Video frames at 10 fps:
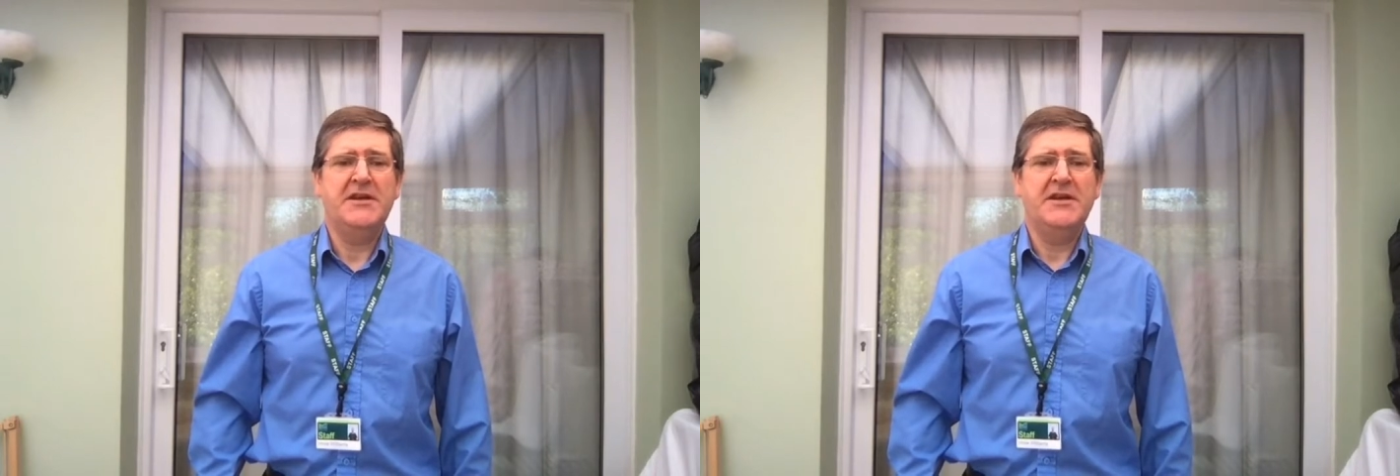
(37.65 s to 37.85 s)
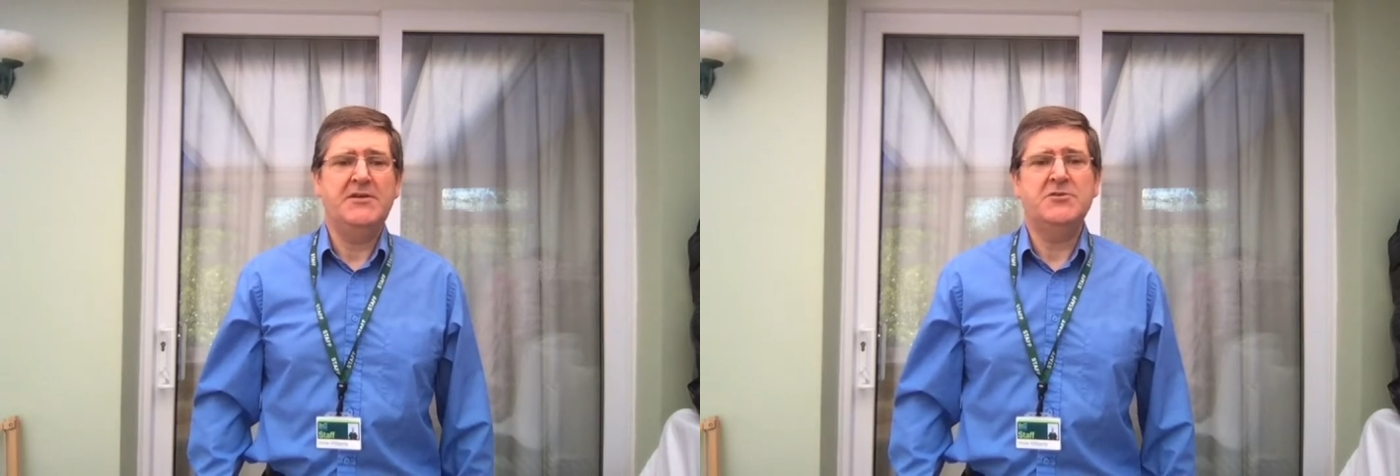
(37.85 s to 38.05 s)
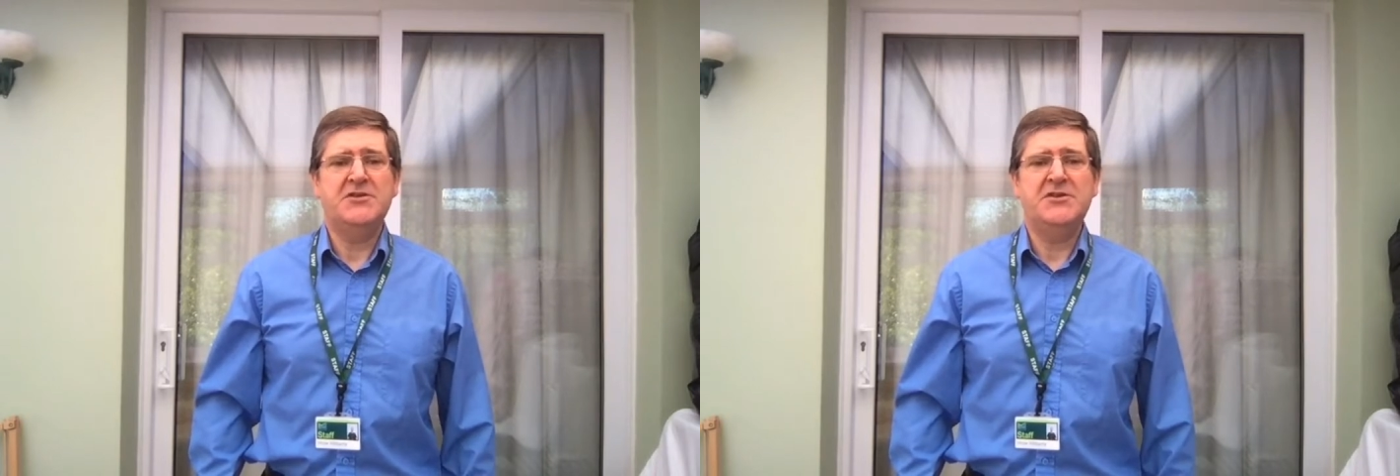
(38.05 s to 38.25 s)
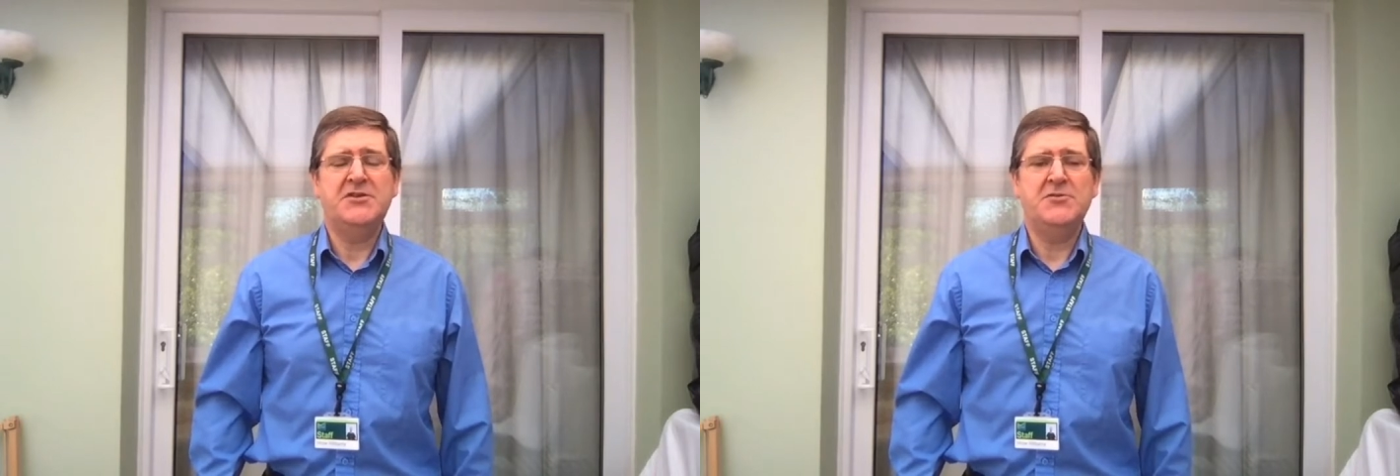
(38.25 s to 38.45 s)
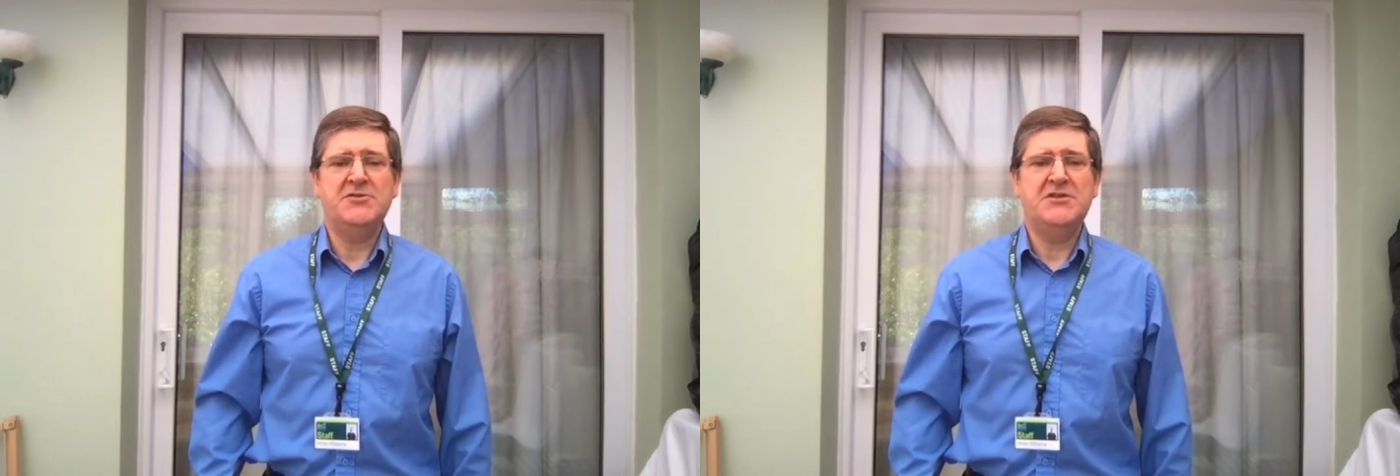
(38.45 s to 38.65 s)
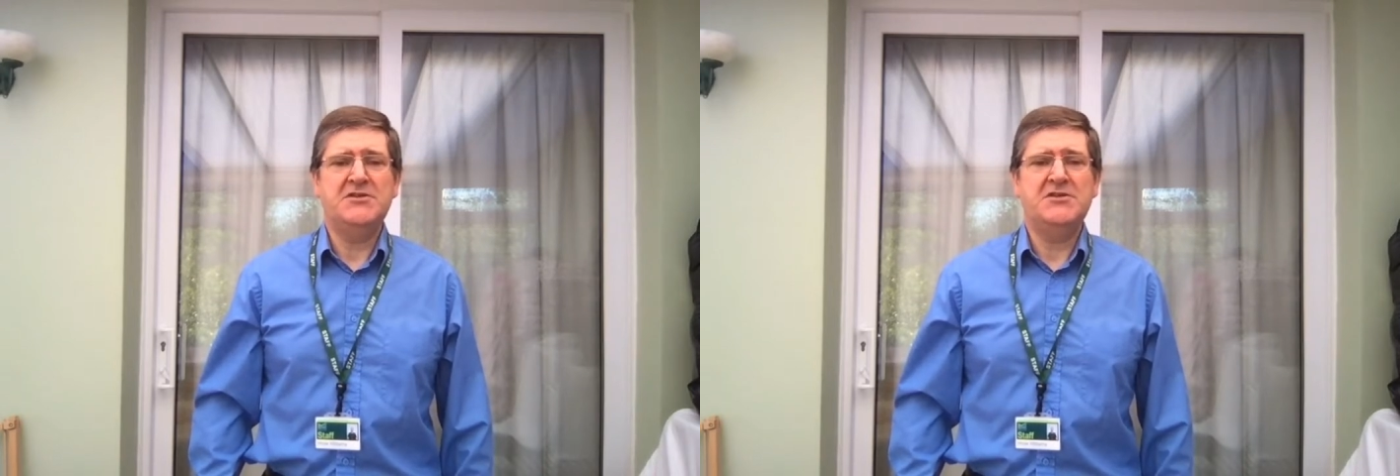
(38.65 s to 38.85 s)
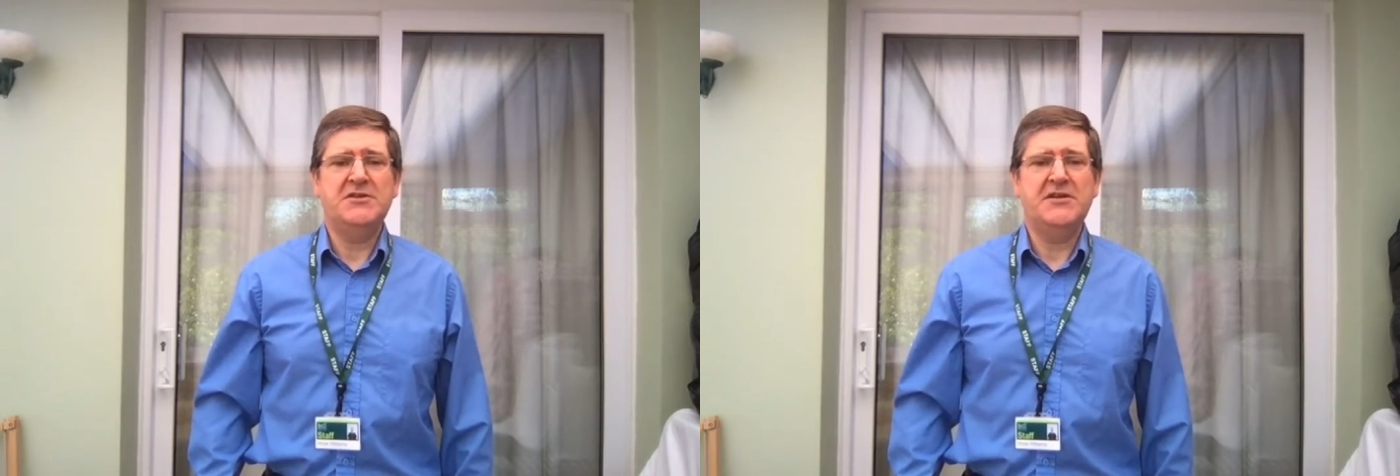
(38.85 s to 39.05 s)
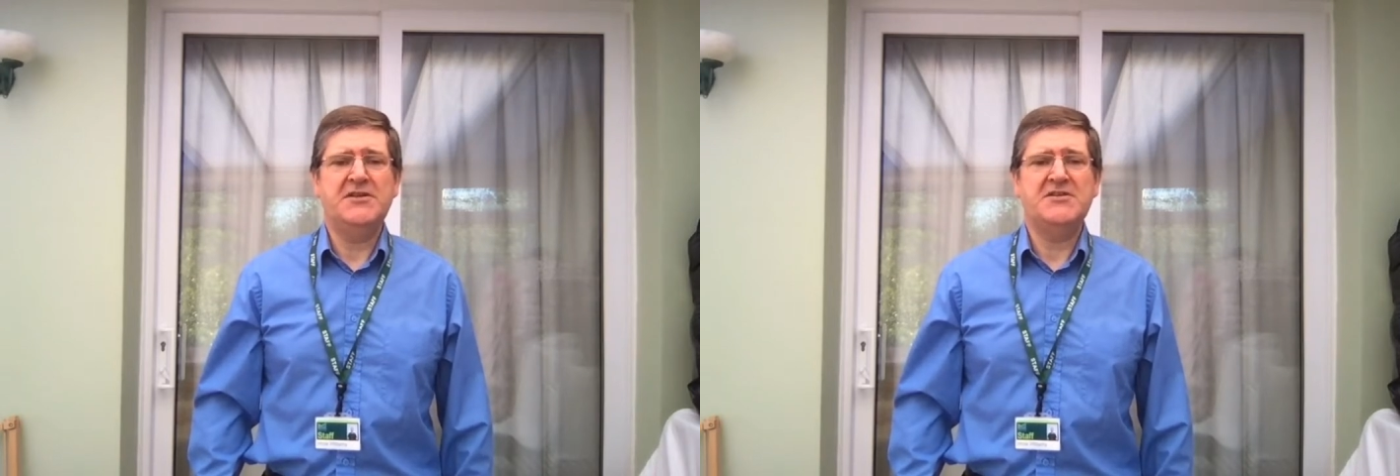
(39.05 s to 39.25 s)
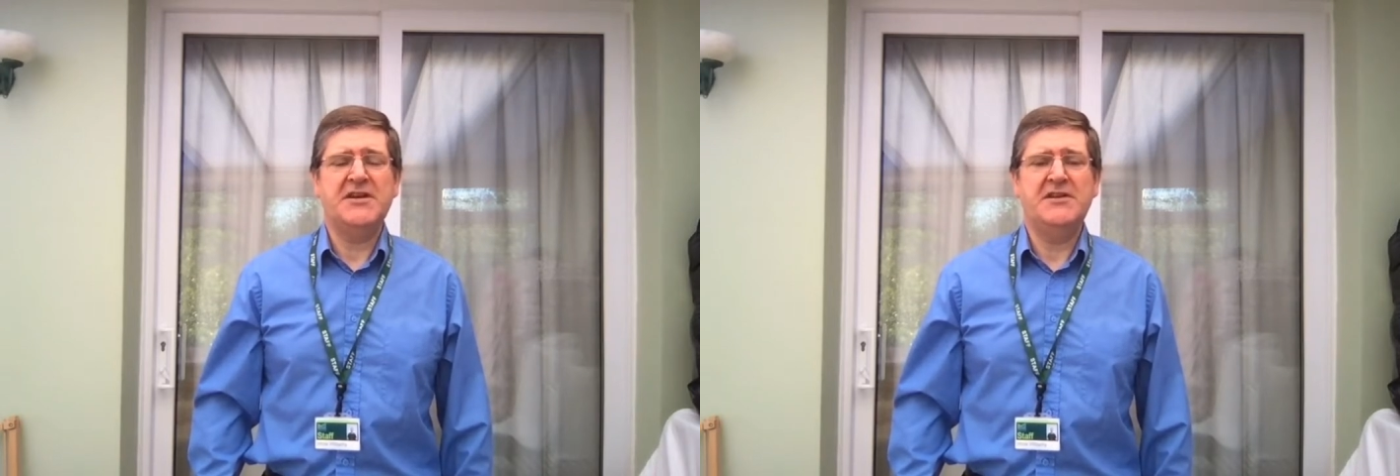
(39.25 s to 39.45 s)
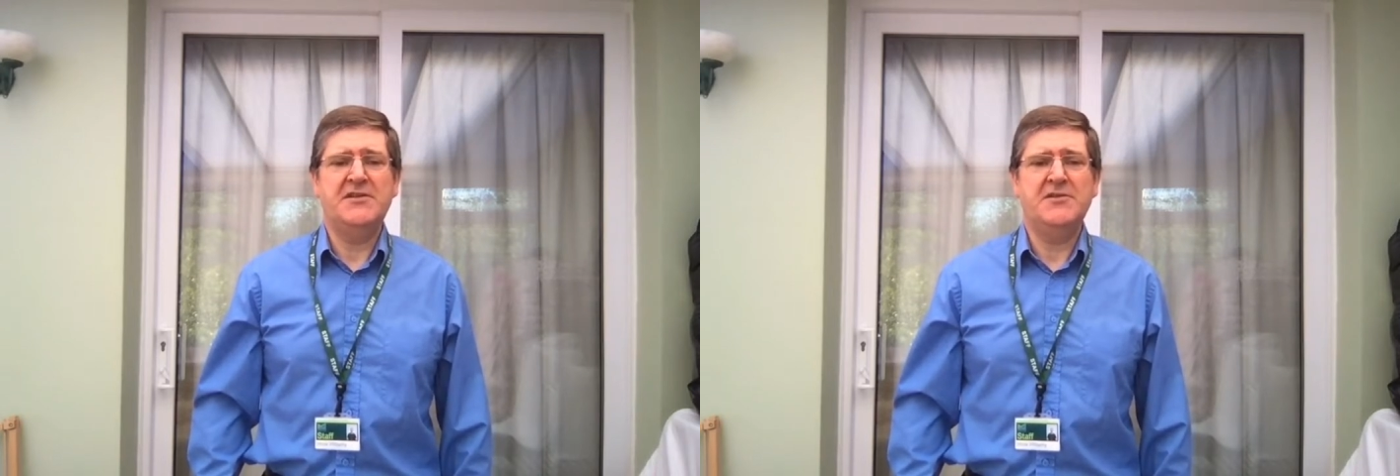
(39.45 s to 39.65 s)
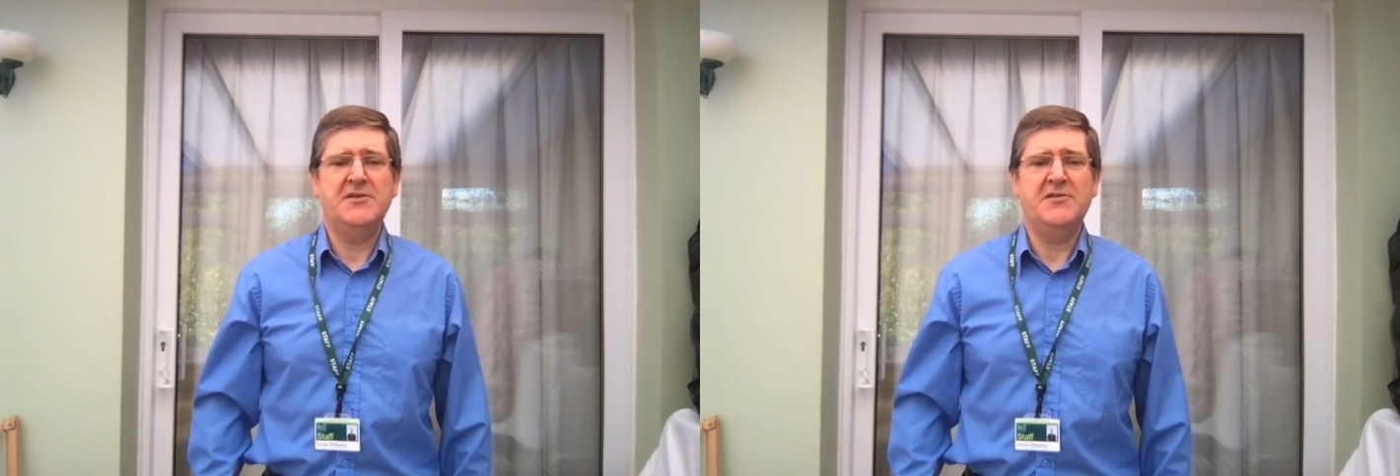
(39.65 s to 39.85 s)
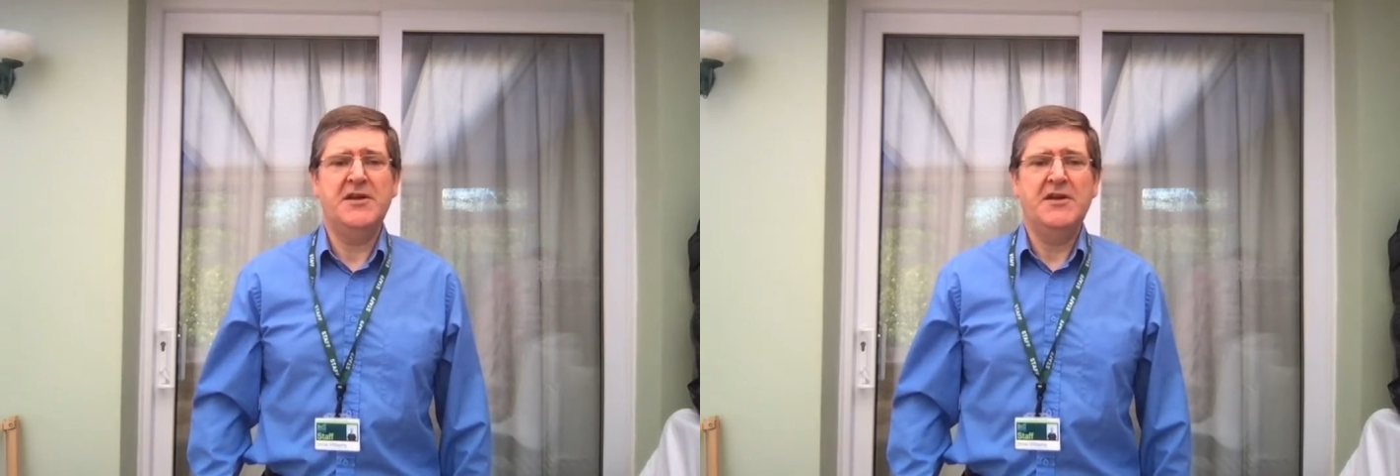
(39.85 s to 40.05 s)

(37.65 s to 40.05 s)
in order to use it to look inside the Earth.